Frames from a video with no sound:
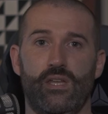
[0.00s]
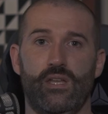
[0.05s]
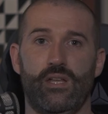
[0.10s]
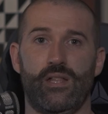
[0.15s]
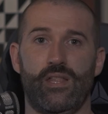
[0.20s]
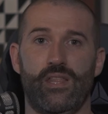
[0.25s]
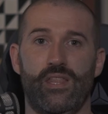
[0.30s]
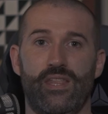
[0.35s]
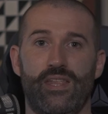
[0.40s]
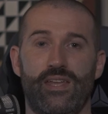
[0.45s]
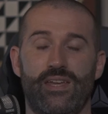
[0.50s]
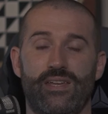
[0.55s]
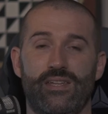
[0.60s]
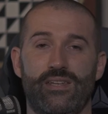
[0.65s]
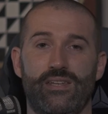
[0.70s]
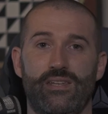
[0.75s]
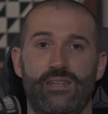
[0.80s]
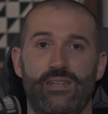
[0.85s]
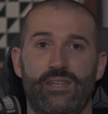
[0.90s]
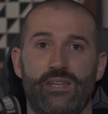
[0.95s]

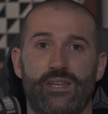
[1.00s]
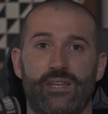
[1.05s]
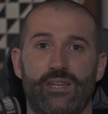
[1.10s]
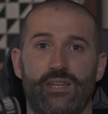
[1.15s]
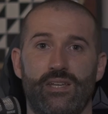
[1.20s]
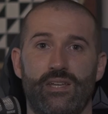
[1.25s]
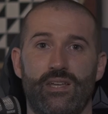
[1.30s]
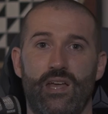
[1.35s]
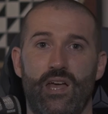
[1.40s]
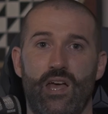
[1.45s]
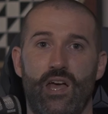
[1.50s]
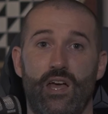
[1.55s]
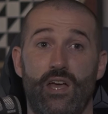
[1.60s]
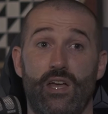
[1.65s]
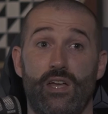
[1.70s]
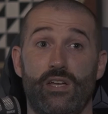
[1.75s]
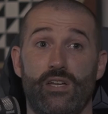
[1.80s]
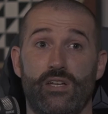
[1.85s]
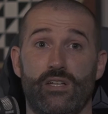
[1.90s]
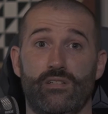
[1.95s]
then
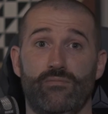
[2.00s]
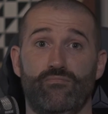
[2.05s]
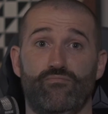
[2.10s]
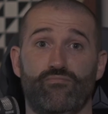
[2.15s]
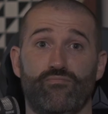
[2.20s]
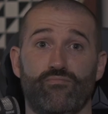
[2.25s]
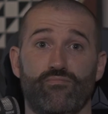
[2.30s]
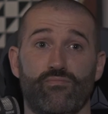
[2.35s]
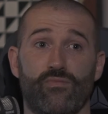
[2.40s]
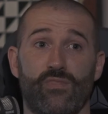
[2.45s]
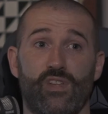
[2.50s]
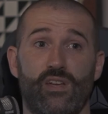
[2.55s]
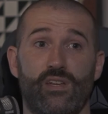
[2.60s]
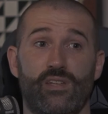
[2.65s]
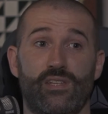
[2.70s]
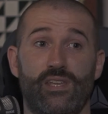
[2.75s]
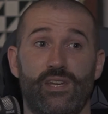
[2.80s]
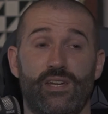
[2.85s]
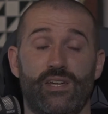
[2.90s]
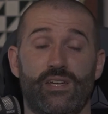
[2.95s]
yeah,
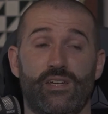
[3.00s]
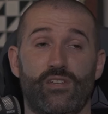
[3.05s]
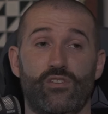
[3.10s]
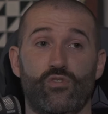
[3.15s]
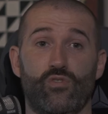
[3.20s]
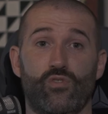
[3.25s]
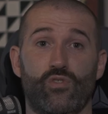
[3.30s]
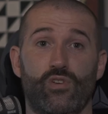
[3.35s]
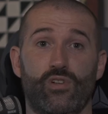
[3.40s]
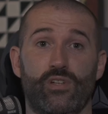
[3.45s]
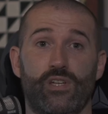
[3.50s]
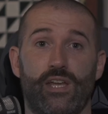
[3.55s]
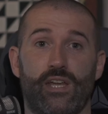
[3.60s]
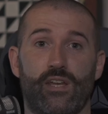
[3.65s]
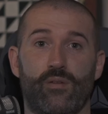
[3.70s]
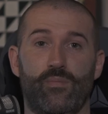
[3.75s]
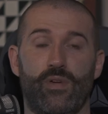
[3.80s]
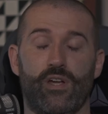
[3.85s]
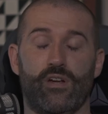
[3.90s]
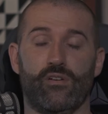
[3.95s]
you could get
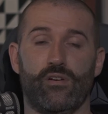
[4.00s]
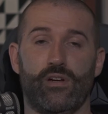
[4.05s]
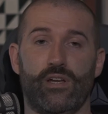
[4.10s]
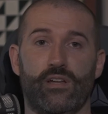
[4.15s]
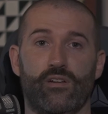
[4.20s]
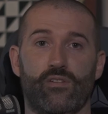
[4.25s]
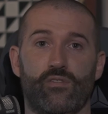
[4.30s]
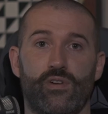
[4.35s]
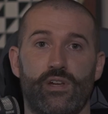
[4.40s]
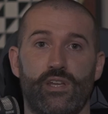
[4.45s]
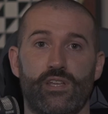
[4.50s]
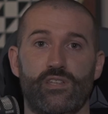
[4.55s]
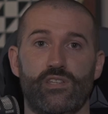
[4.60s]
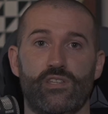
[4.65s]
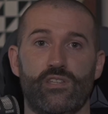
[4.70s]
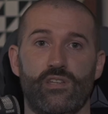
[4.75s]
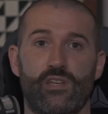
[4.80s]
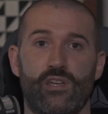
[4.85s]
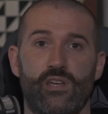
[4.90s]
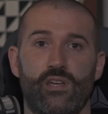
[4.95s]
a bigger
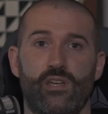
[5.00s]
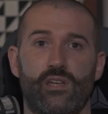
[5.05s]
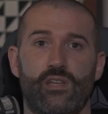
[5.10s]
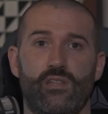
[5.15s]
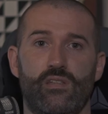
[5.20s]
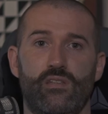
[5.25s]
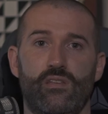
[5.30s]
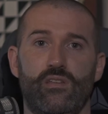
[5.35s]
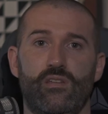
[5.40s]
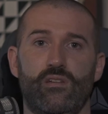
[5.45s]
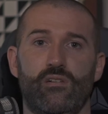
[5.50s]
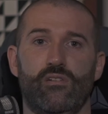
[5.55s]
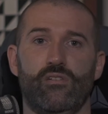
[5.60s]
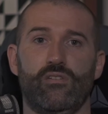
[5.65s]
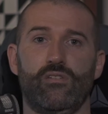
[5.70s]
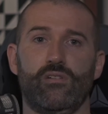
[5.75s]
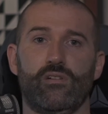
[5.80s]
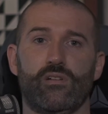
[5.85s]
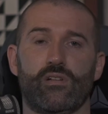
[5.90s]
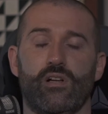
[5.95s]
increase. The
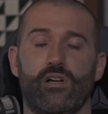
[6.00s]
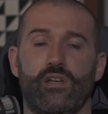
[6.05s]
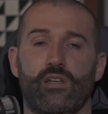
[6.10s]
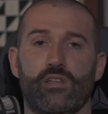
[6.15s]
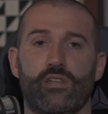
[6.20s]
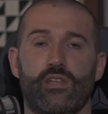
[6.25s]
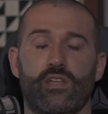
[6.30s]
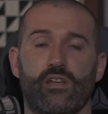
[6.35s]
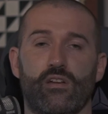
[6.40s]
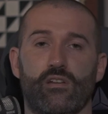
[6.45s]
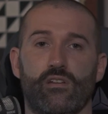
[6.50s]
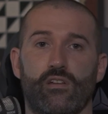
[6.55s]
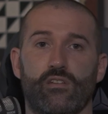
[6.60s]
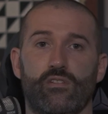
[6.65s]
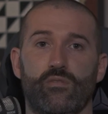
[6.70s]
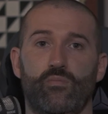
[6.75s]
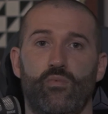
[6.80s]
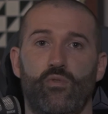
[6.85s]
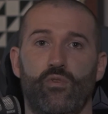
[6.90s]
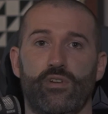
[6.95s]
other kind of thing I'd like
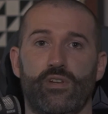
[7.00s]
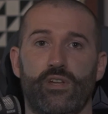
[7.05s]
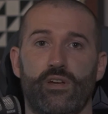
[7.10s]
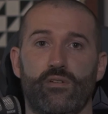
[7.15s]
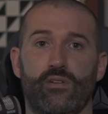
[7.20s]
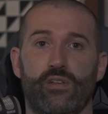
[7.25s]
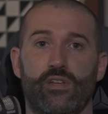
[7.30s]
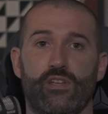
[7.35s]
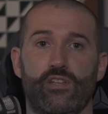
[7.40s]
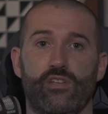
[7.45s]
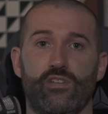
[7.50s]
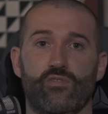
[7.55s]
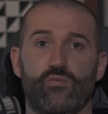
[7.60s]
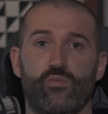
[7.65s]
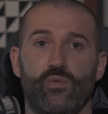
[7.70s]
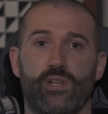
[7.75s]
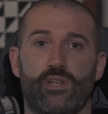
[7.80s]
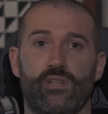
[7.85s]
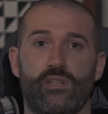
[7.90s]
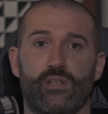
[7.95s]
to point out is
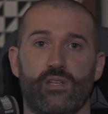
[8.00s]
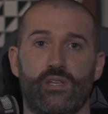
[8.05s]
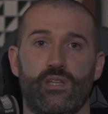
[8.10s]
with